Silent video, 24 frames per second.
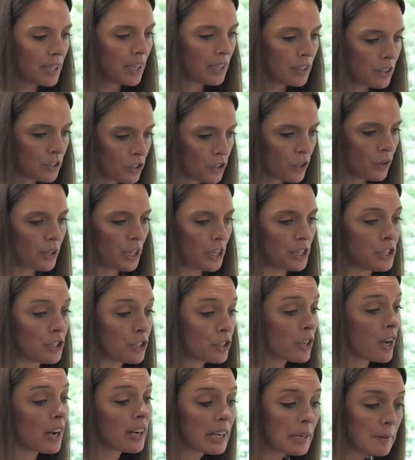So, and you're
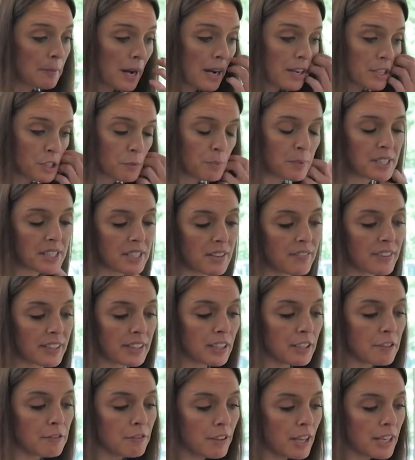talking about
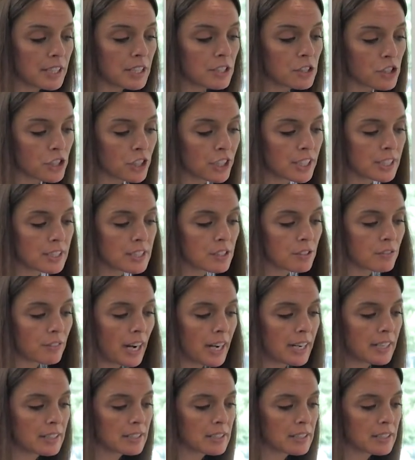specifically flood insurance, right,